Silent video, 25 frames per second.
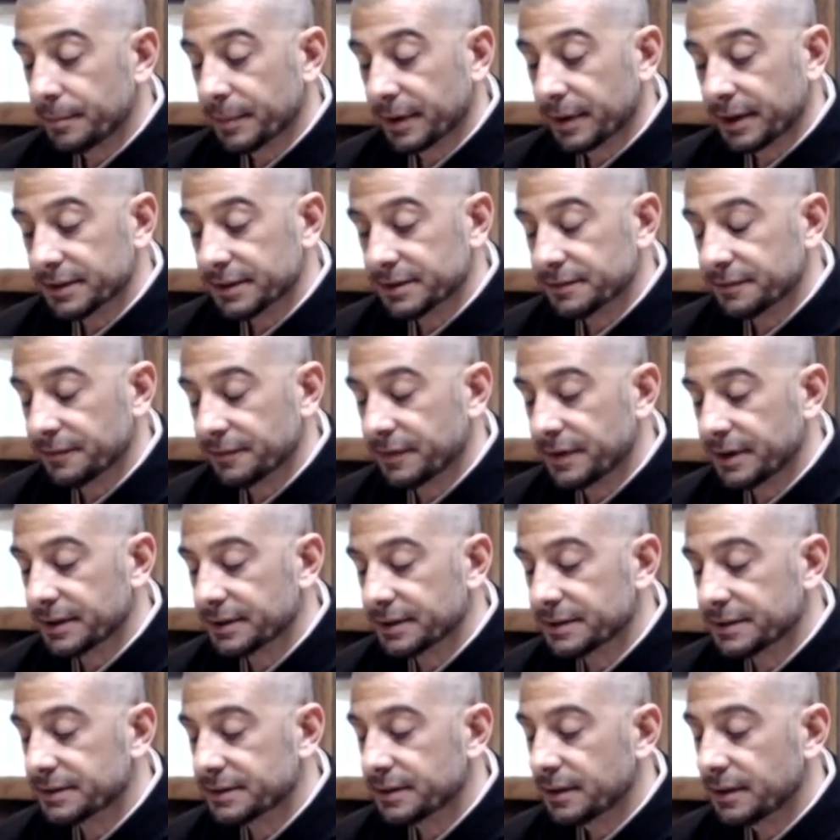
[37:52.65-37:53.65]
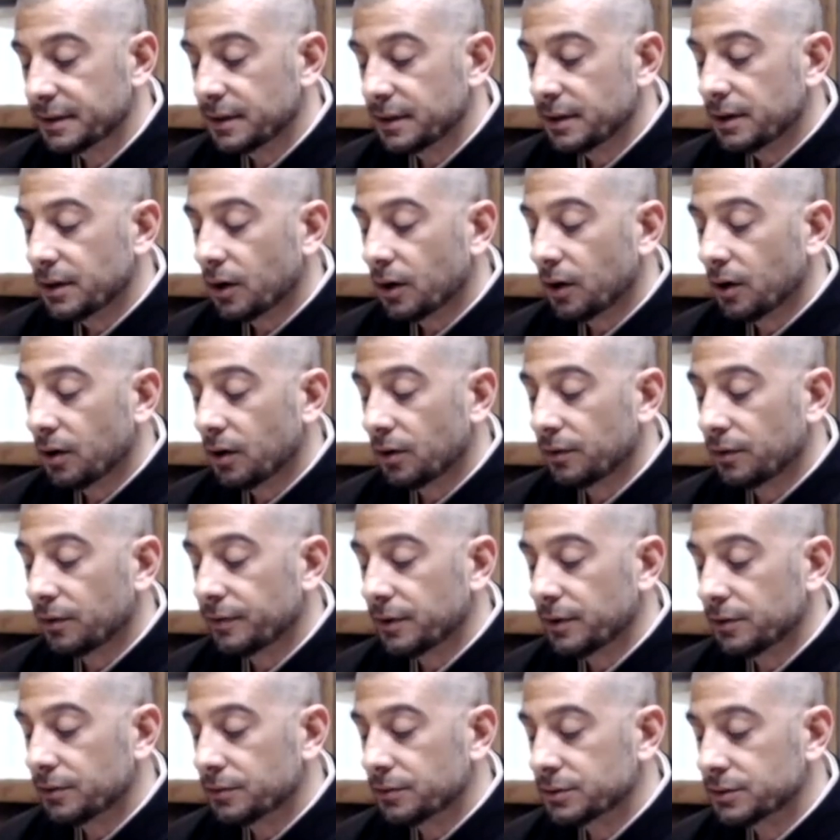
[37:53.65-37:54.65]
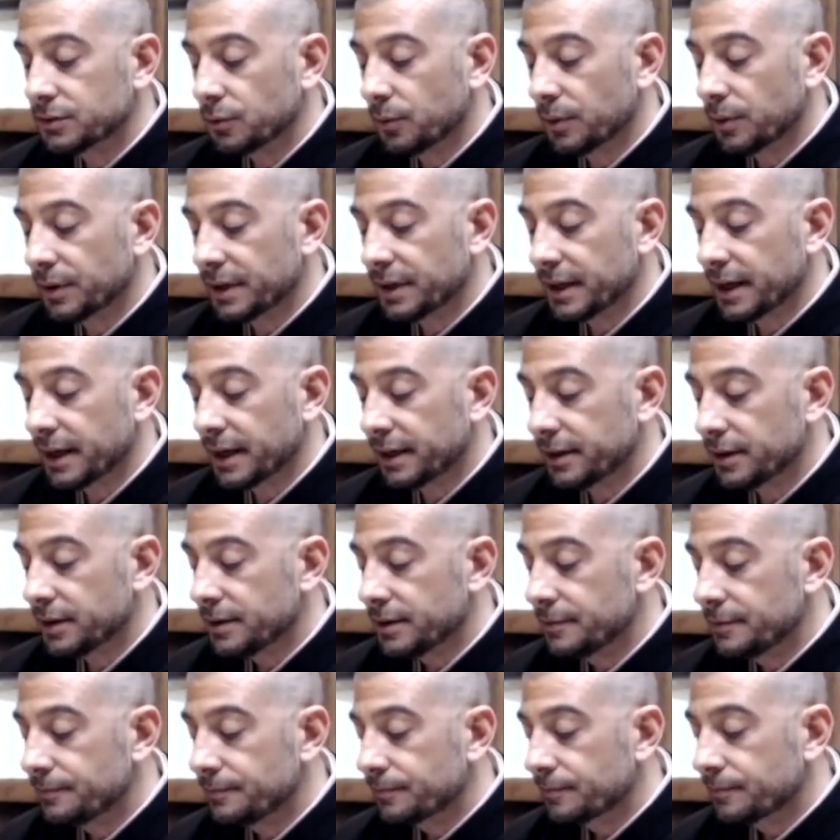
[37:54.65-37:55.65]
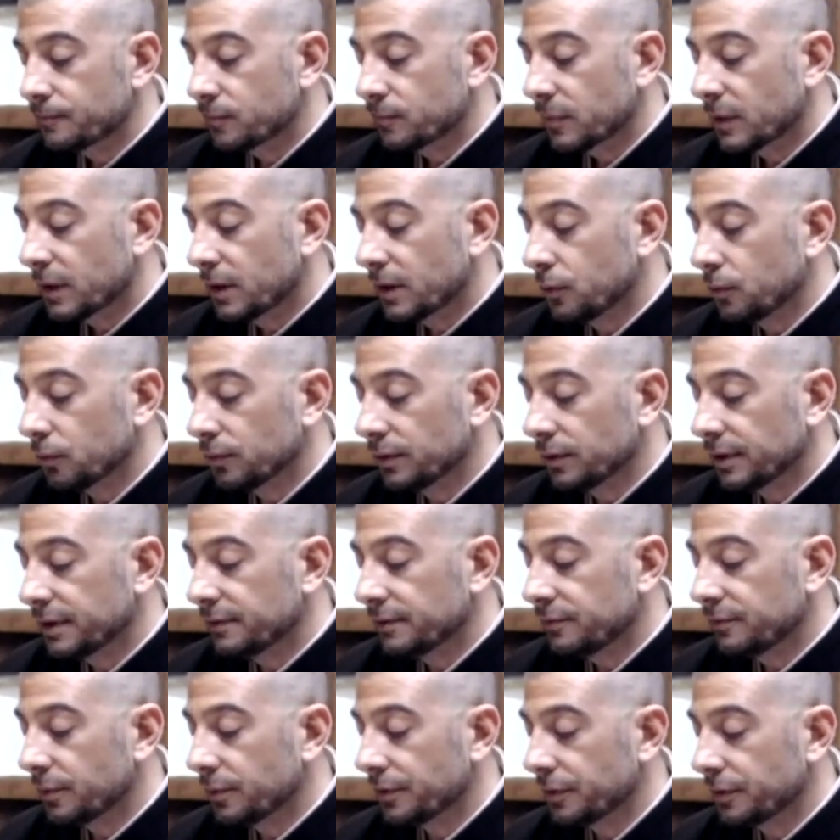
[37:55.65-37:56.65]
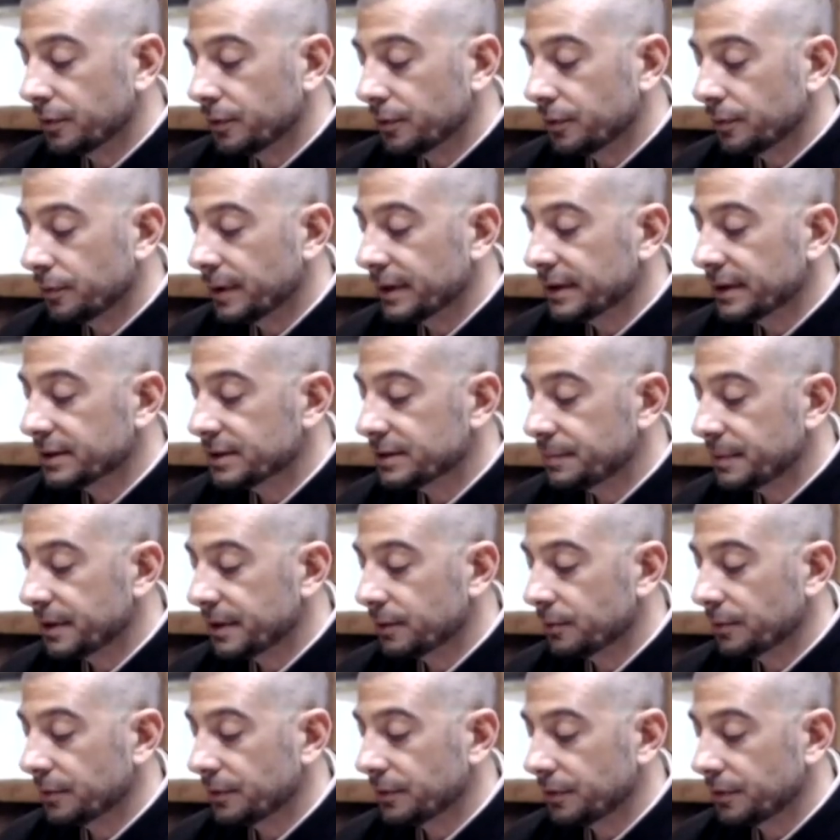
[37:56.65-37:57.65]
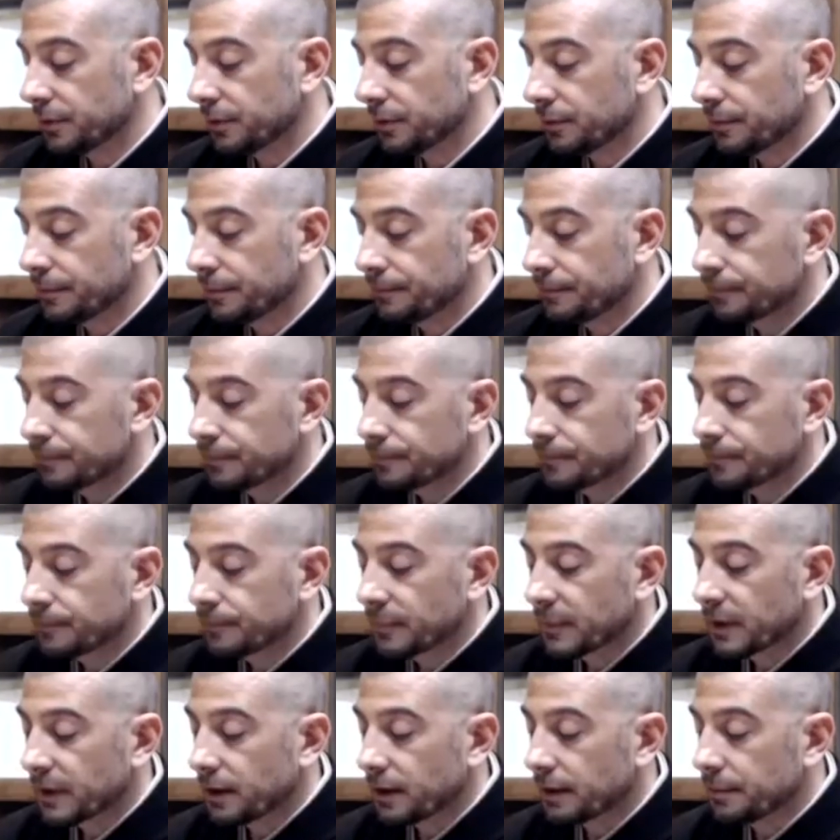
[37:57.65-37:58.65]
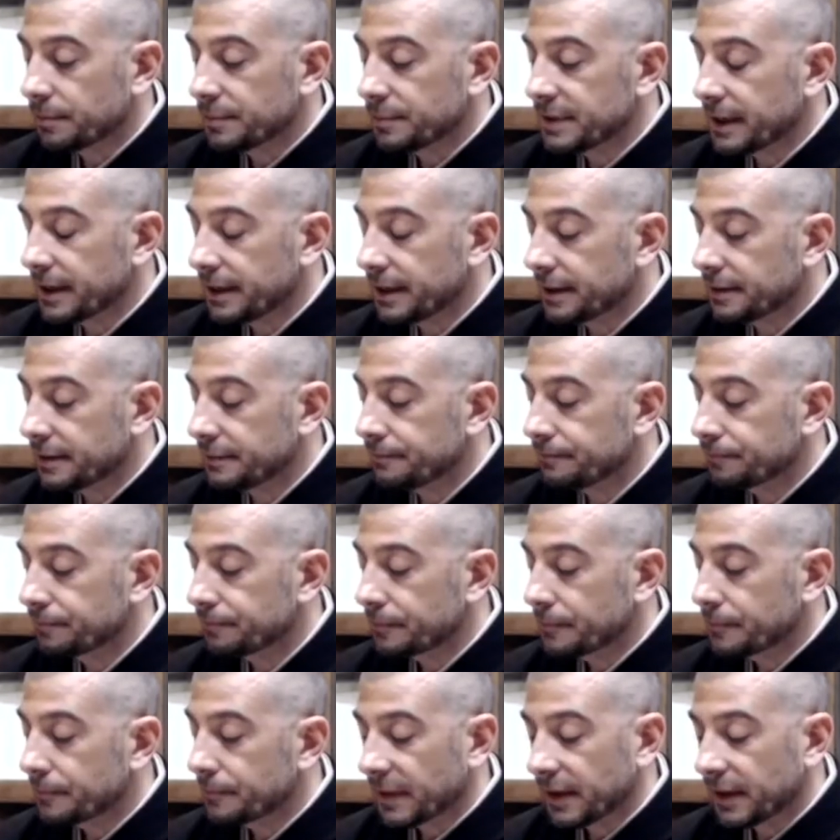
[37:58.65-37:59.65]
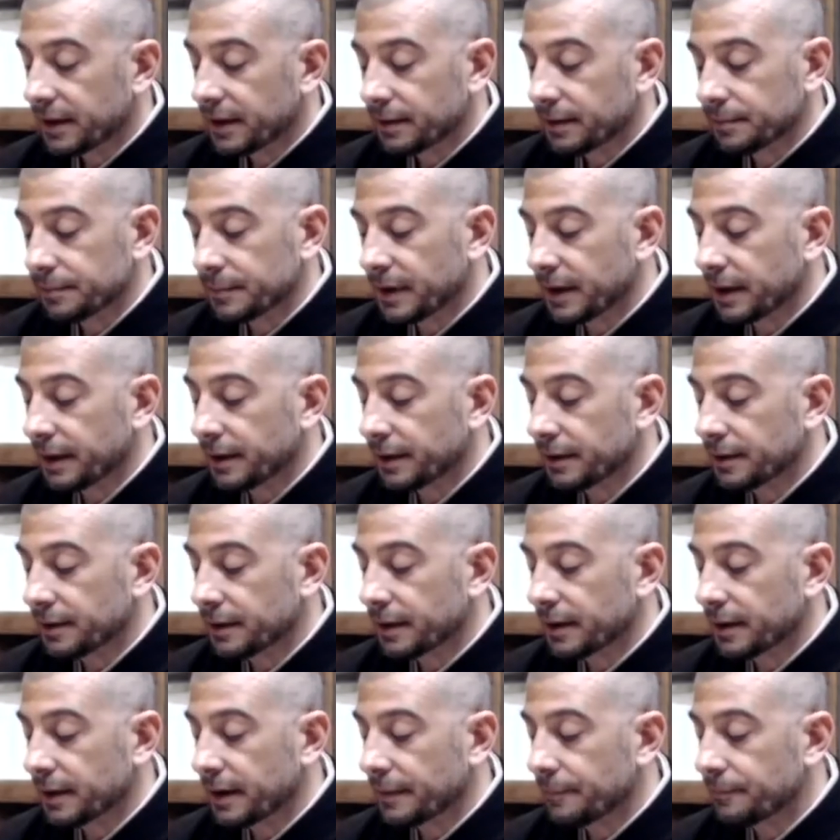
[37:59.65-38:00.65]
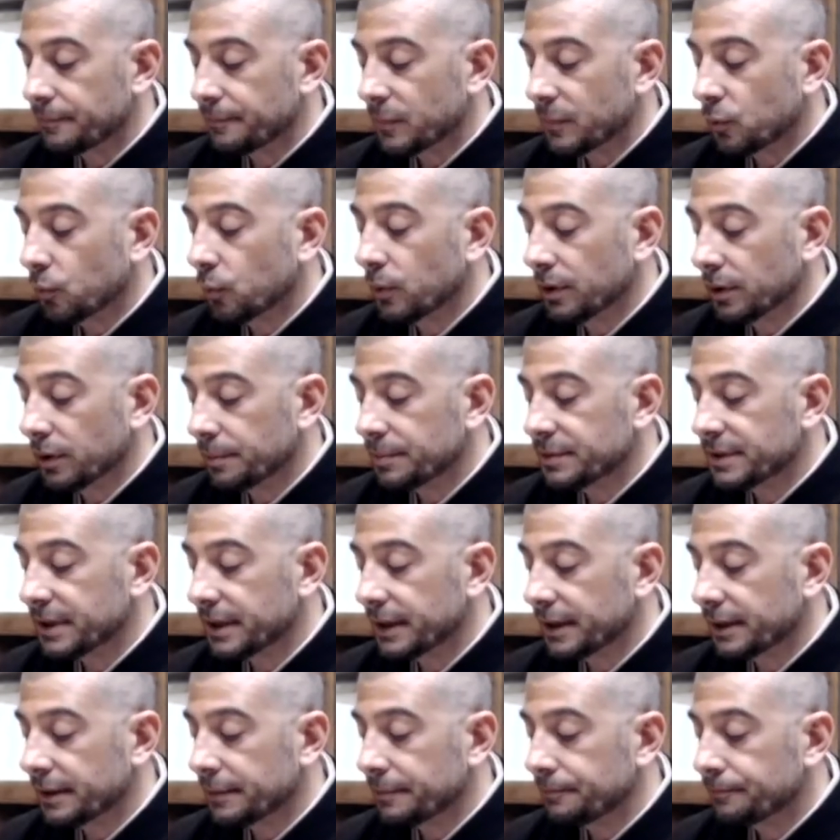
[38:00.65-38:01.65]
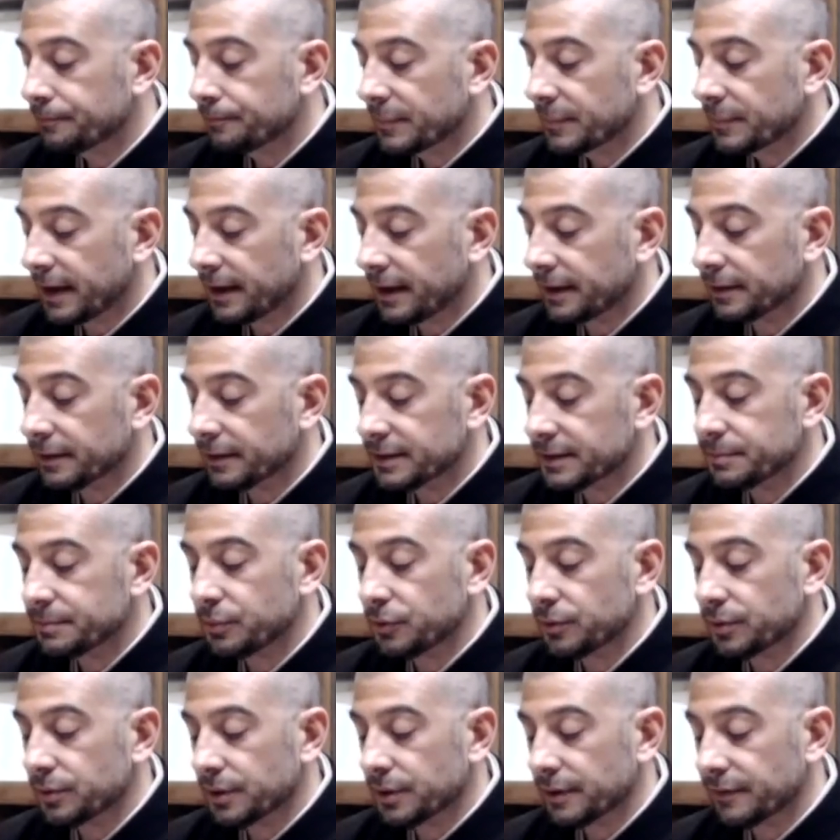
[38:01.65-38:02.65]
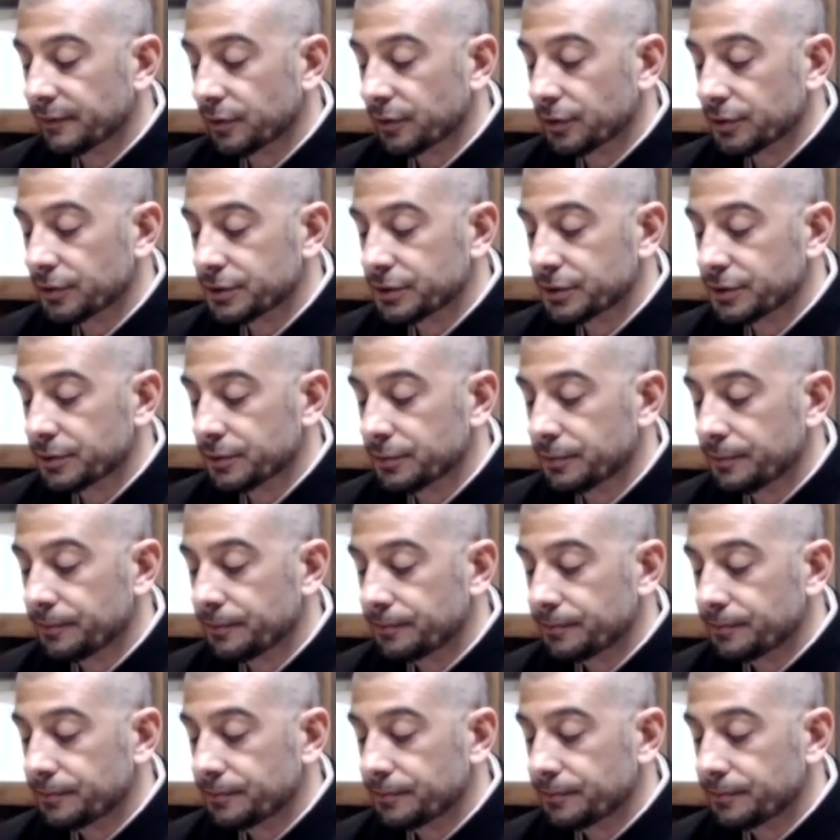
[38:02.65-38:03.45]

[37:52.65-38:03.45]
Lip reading: Because of this, all those 28 who live with you and speak with you obtain and will obtain endless Buddha virtue